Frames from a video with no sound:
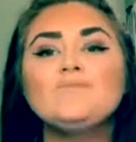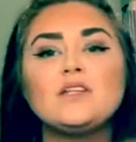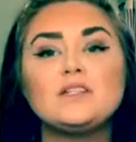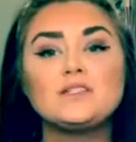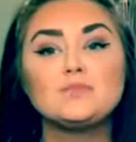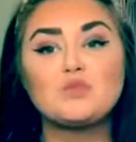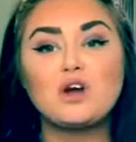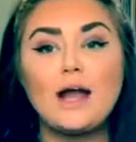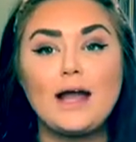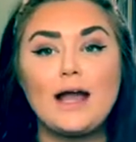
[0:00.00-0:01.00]
this is a more
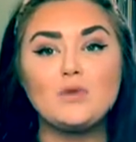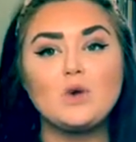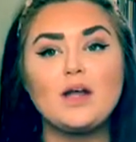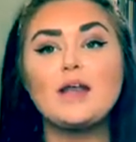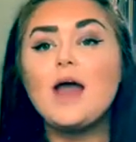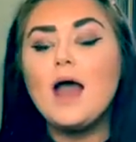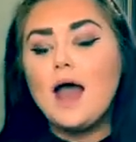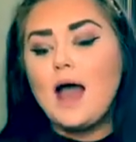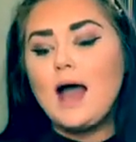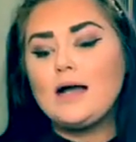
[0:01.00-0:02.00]
high-end one.
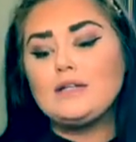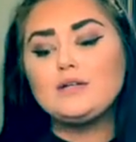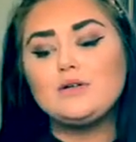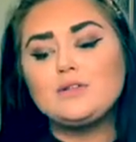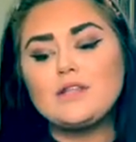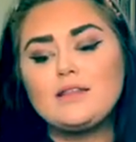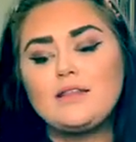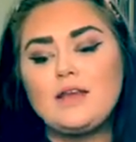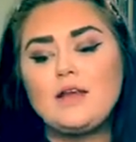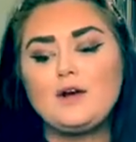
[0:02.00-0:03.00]
I use
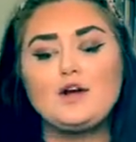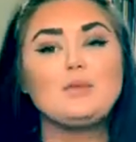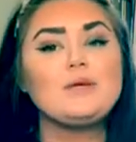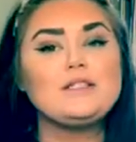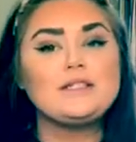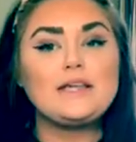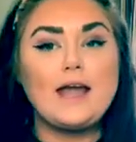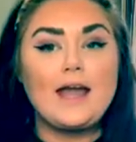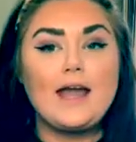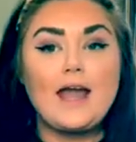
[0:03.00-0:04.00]
the Urban
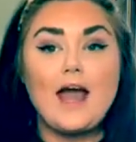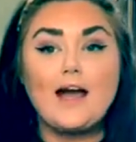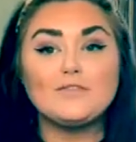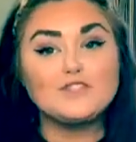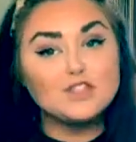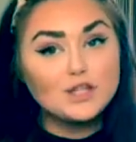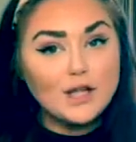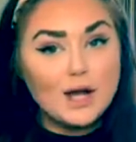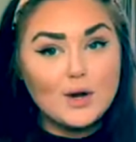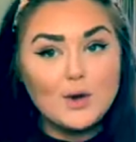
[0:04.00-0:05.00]
Decay
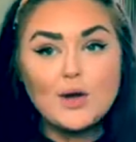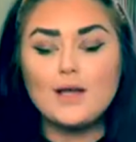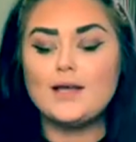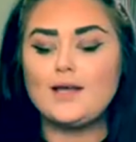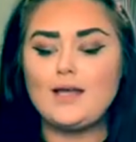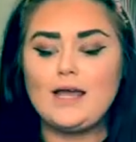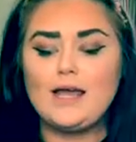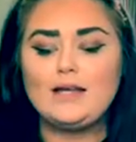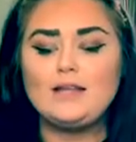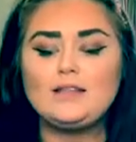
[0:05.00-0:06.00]
Afterglow
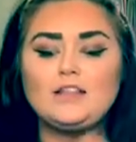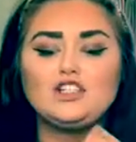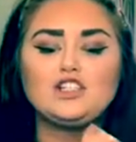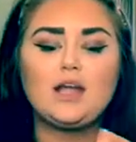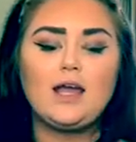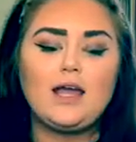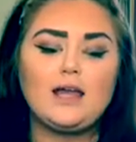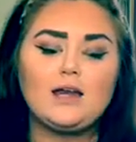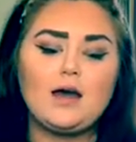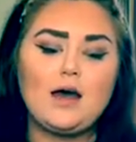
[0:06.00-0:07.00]
in the shade